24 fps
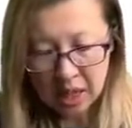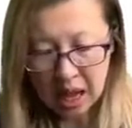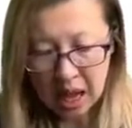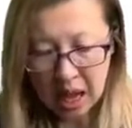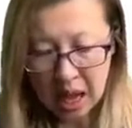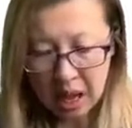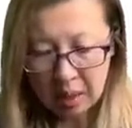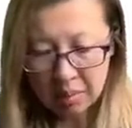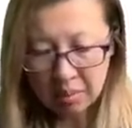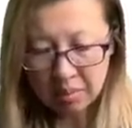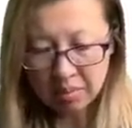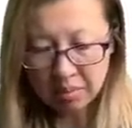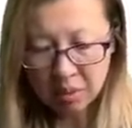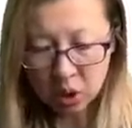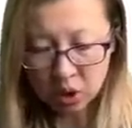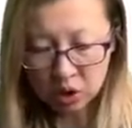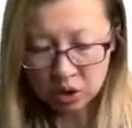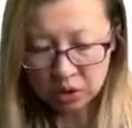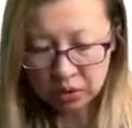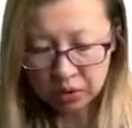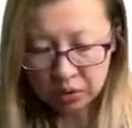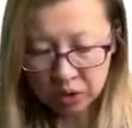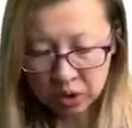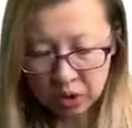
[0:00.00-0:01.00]
Um,
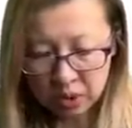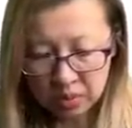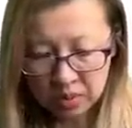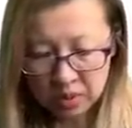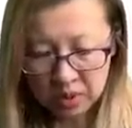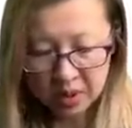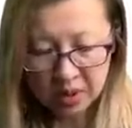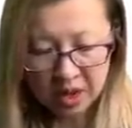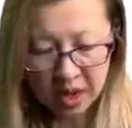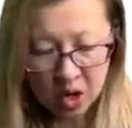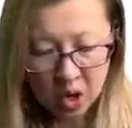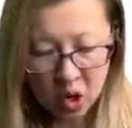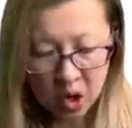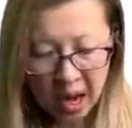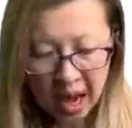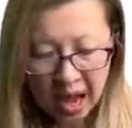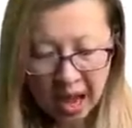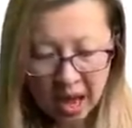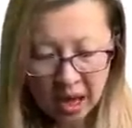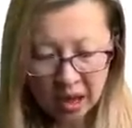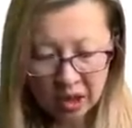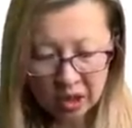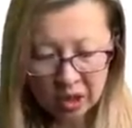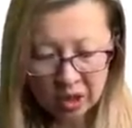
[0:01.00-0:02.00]
most firms, they're not
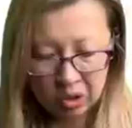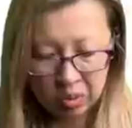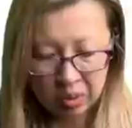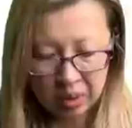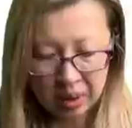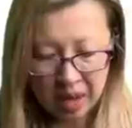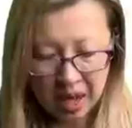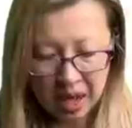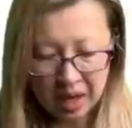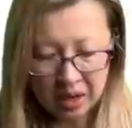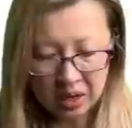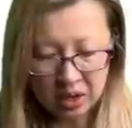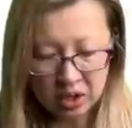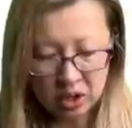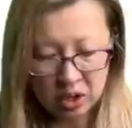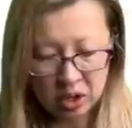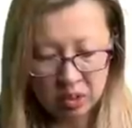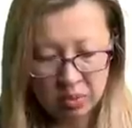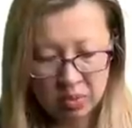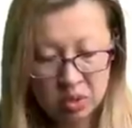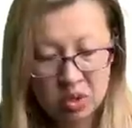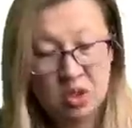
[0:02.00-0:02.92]
actual partnerships,